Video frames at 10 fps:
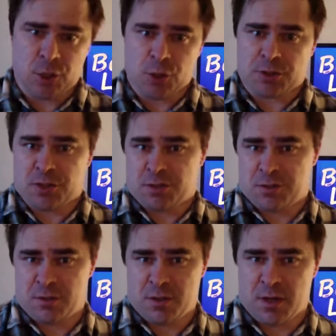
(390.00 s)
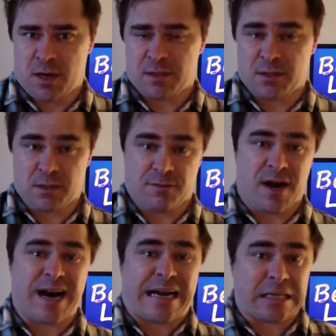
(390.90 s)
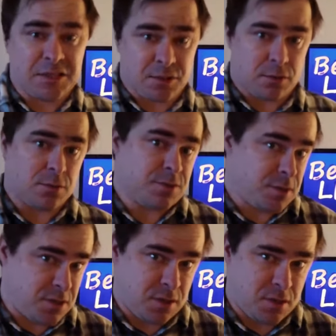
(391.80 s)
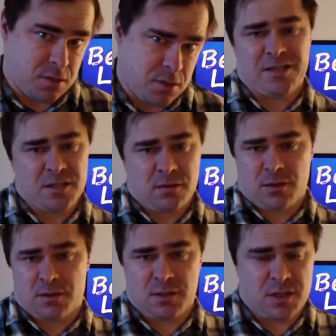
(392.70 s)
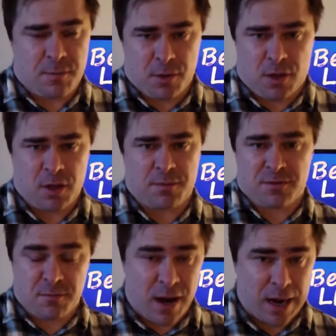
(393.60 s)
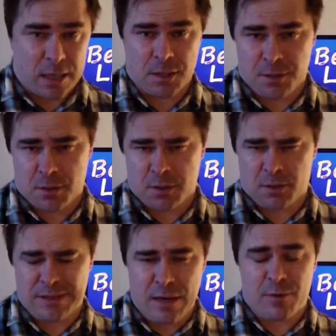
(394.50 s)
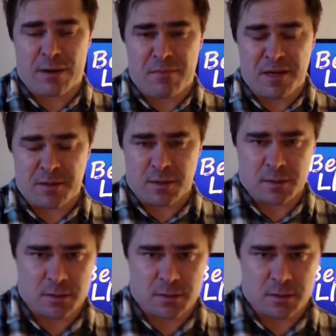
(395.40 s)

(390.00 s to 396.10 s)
hooked into the idea of Highlander as a kid. And just look at these couple of clips from Highlander, and you'll get what I mean.